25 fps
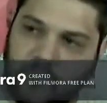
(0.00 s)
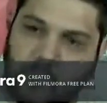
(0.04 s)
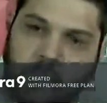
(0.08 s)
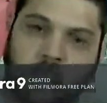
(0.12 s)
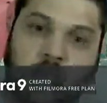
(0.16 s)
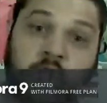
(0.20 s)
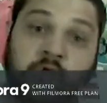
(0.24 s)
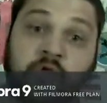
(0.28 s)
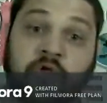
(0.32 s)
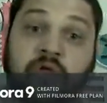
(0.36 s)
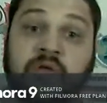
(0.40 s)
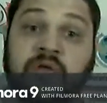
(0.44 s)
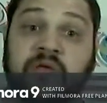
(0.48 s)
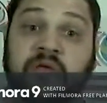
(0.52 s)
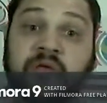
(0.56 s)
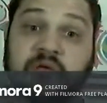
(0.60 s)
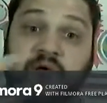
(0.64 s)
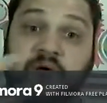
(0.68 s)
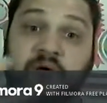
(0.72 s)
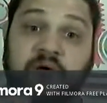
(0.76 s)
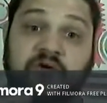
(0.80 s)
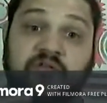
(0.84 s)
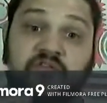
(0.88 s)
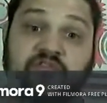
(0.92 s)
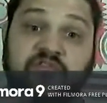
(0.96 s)
or you can get
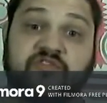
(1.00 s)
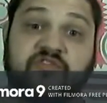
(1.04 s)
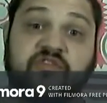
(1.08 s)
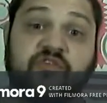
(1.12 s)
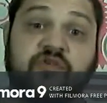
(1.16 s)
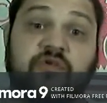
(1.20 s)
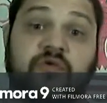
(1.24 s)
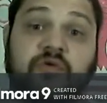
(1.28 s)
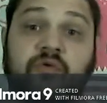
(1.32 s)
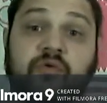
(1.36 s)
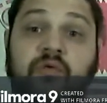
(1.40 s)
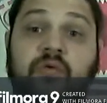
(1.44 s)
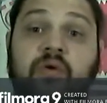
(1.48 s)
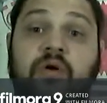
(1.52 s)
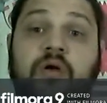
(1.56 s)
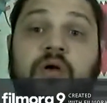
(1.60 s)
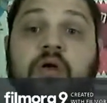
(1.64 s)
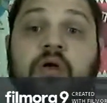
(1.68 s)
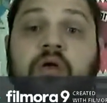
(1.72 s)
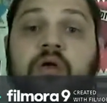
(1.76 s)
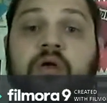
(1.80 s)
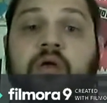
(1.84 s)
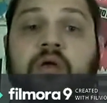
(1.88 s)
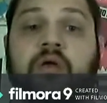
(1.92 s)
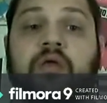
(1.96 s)
onto
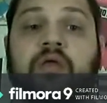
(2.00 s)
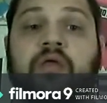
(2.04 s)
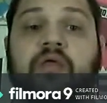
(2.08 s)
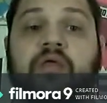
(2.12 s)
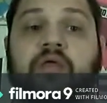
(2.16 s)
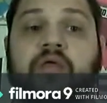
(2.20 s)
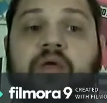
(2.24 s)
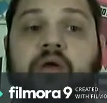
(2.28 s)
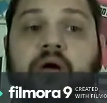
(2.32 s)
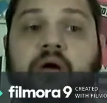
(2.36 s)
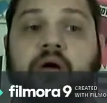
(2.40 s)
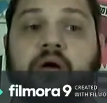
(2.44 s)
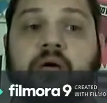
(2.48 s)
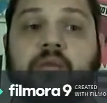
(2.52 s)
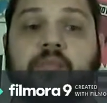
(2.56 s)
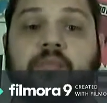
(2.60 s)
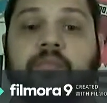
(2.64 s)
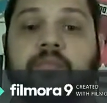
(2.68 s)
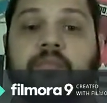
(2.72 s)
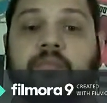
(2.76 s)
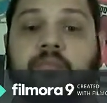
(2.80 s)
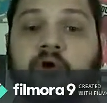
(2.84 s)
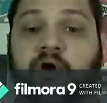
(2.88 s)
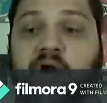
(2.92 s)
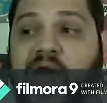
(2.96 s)

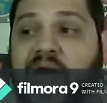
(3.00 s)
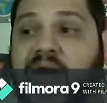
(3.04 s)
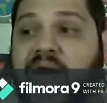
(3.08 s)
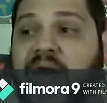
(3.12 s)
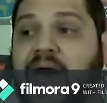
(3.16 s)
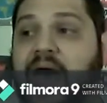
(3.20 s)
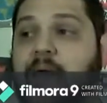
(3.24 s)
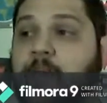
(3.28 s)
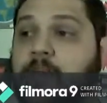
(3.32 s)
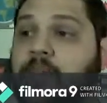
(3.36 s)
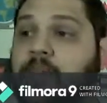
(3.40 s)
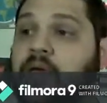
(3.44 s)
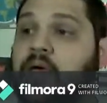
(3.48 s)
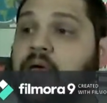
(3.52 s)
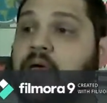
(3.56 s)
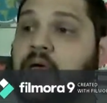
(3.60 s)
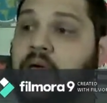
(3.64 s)
their app,